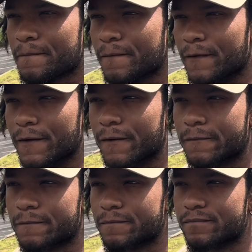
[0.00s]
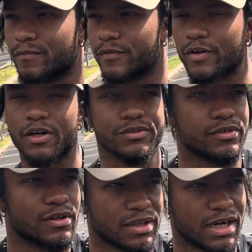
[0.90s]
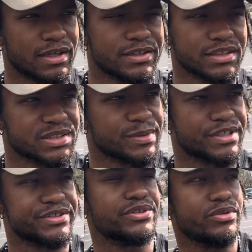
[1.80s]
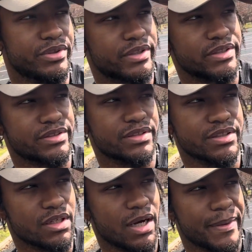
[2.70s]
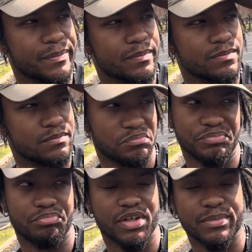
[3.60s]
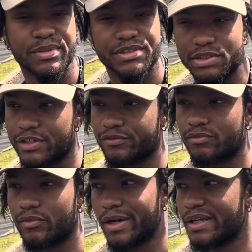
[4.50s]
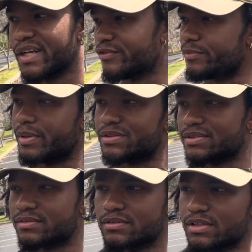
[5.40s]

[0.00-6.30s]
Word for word: you know, we've gone through a lot and experienced new things, and I'm pretty much different, way different person